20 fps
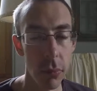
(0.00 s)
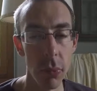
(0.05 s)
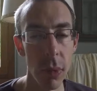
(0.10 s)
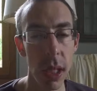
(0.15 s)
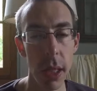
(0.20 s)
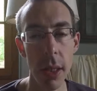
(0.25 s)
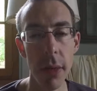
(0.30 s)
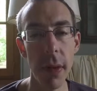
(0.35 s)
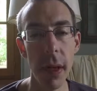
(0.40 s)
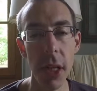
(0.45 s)

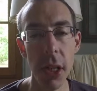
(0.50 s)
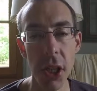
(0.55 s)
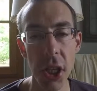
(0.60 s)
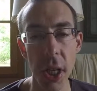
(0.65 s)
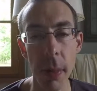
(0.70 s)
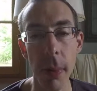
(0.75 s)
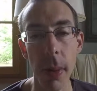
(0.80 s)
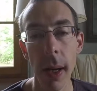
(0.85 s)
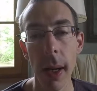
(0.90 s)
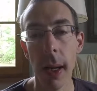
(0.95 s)
It's very
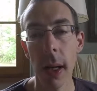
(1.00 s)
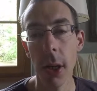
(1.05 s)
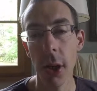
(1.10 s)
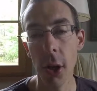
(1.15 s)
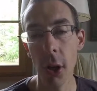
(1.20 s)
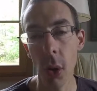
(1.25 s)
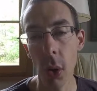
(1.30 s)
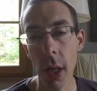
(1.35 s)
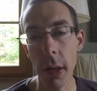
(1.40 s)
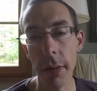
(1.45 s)
cheap.
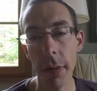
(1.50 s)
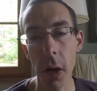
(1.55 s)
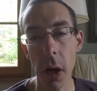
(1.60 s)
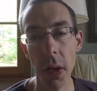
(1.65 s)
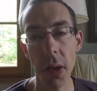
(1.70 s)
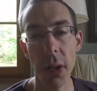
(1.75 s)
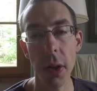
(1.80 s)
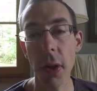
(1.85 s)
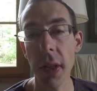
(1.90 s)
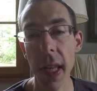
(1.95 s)
You know, in
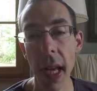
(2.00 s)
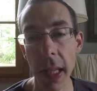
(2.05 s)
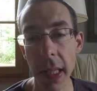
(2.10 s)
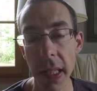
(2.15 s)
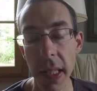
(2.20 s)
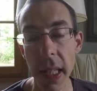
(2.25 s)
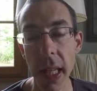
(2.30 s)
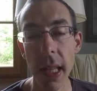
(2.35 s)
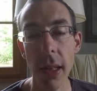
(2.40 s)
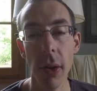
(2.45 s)
France, the
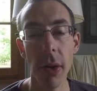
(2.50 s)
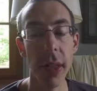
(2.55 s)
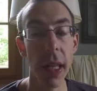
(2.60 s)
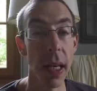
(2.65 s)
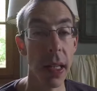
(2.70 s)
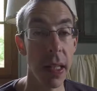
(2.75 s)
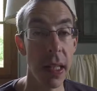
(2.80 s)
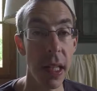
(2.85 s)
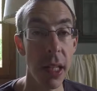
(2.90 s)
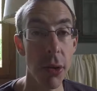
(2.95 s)

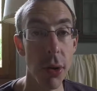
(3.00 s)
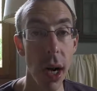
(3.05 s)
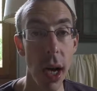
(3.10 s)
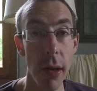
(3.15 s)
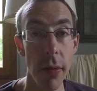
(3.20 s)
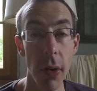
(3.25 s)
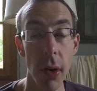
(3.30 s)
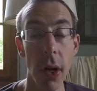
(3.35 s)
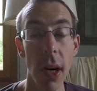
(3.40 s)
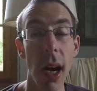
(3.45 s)
taxi
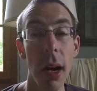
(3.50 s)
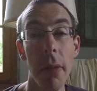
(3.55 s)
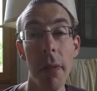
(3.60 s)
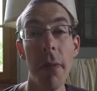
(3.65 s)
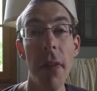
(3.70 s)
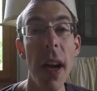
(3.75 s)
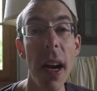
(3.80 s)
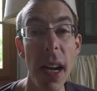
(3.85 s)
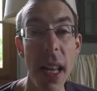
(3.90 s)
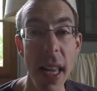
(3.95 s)
driver are
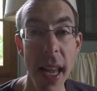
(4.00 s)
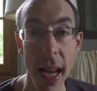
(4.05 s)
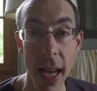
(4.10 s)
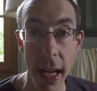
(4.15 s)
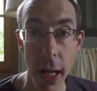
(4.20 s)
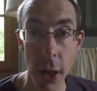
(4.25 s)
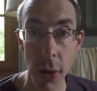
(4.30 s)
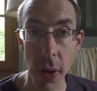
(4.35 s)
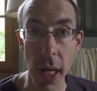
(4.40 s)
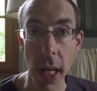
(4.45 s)
very
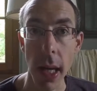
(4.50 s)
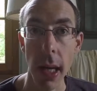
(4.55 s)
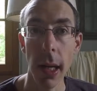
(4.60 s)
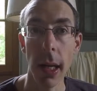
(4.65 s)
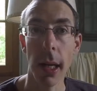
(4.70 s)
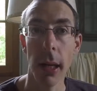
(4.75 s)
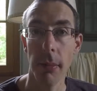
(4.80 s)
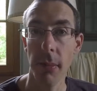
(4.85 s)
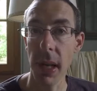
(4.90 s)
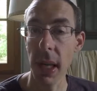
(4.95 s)
angry
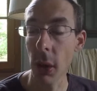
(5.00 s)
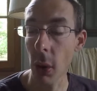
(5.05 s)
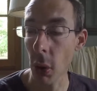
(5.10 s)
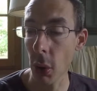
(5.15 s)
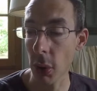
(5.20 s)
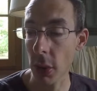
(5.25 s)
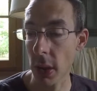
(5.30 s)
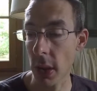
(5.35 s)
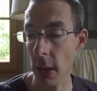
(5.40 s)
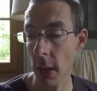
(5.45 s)

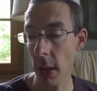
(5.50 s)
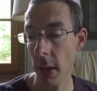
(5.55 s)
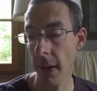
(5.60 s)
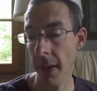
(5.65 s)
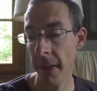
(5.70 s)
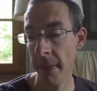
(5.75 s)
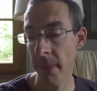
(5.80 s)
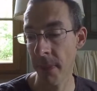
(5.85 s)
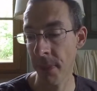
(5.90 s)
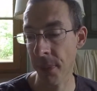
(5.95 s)
because
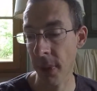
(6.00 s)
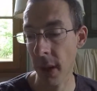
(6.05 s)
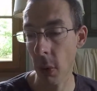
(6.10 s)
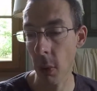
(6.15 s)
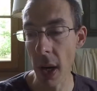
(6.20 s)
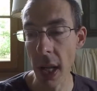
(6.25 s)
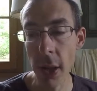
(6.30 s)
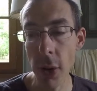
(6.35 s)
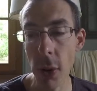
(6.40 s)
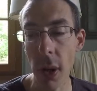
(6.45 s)

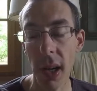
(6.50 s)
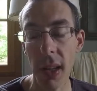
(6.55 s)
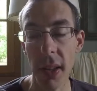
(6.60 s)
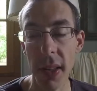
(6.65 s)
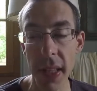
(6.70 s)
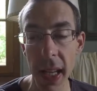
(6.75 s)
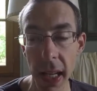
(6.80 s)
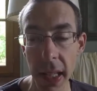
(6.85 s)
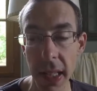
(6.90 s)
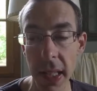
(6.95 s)
when you are a
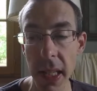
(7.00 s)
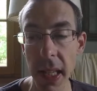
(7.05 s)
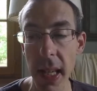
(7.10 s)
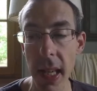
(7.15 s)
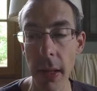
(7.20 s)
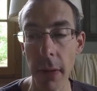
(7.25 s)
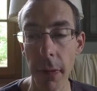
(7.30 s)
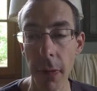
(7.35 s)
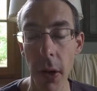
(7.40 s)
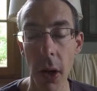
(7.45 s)
taxi
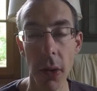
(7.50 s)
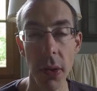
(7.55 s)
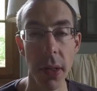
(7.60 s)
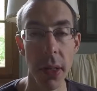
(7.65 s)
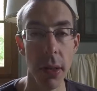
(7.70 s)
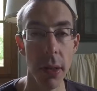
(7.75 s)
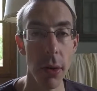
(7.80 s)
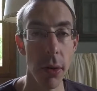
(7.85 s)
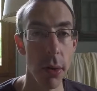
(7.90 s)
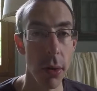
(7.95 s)
in France,
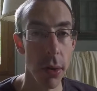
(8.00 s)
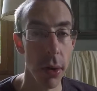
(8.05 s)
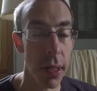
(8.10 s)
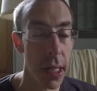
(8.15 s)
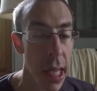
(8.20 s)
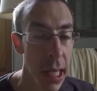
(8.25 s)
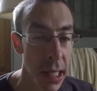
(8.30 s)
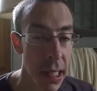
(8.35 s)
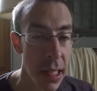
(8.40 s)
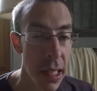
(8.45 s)

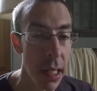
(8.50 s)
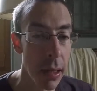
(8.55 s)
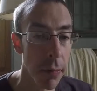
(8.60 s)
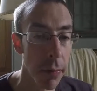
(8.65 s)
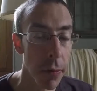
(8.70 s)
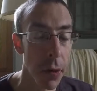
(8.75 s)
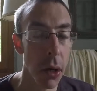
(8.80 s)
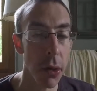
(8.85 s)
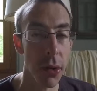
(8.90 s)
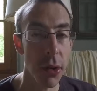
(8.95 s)

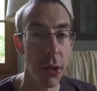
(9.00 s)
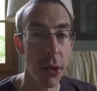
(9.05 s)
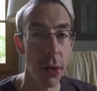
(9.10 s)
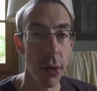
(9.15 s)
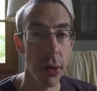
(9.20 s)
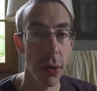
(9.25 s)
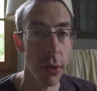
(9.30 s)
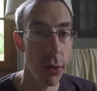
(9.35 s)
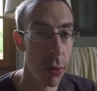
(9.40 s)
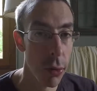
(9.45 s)

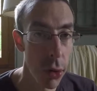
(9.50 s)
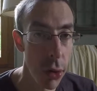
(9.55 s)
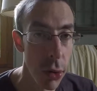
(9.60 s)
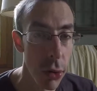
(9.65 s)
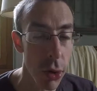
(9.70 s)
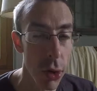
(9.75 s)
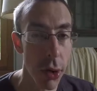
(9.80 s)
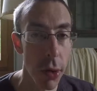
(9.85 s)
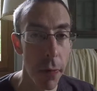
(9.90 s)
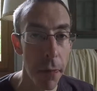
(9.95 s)

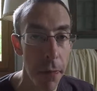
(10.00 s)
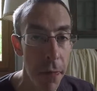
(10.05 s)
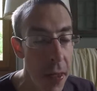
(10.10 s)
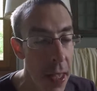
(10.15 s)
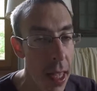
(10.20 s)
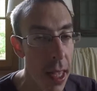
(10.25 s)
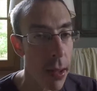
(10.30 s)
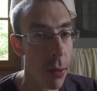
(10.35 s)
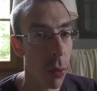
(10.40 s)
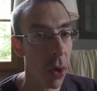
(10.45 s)
the
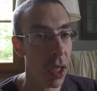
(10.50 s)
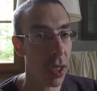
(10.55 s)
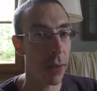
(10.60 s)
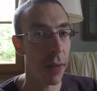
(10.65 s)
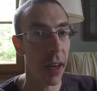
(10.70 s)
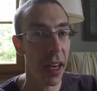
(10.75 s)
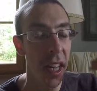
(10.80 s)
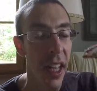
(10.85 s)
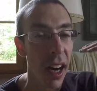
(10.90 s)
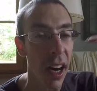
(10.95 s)
fee was
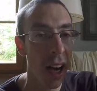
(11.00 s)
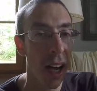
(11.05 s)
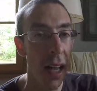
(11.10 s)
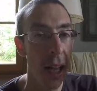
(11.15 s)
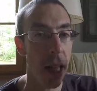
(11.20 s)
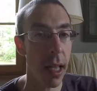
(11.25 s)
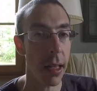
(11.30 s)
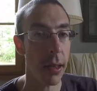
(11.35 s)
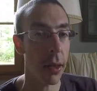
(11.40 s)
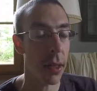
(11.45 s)
very
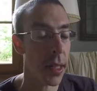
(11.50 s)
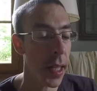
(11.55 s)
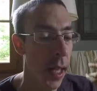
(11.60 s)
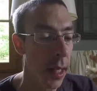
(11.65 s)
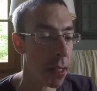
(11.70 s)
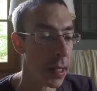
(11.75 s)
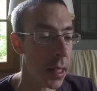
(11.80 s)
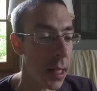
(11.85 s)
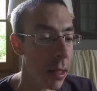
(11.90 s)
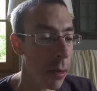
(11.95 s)
high.
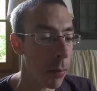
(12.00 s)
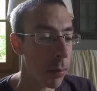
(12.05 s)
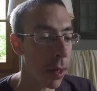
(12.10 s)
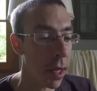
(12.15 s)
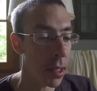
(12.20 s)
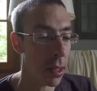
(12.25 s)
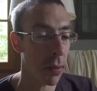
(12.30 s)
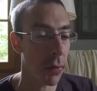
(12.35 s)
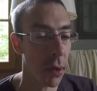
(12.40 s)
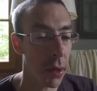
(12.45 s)
The
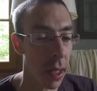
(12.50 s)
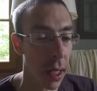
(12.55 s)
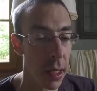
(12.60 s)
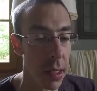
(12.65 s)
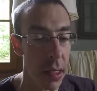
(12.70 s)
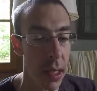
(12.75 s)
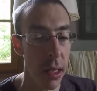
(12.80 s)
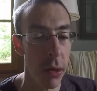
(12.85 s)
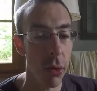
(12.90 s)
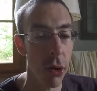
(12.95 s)
price of the
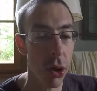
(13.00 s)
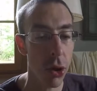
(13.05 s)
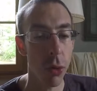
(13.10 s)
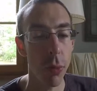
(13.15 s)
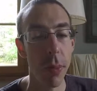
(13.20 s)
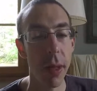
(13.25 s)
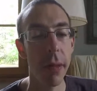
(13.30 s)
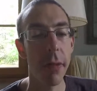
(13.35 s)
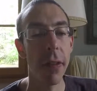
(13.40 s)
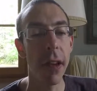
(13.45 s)
taxi used to
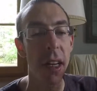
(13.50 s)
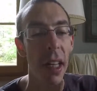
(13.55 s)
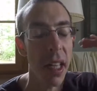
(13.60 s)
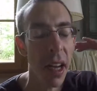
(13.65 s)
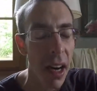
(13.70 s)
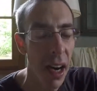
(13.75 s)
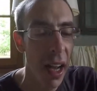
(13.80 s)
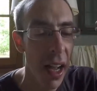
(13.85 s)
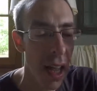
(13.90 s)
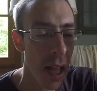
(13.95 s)
be very
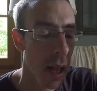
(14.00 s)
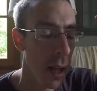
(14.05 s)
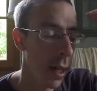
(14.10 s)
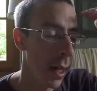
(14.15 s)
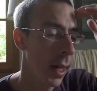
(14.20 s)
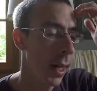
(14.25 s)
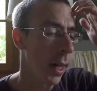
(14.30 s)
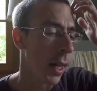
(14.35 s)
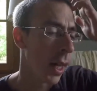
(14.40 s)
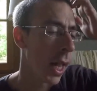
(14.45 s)
high.
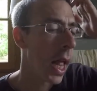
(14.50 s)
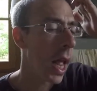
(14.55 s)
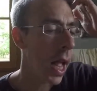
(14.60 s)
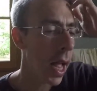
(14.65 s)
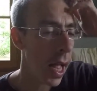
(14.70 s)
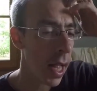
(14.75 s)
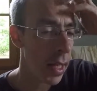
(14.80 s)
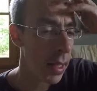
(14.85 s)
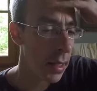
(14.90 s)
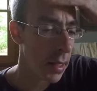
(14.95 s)

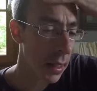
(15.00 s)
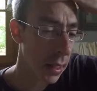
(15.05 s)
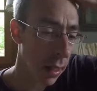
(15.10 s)
And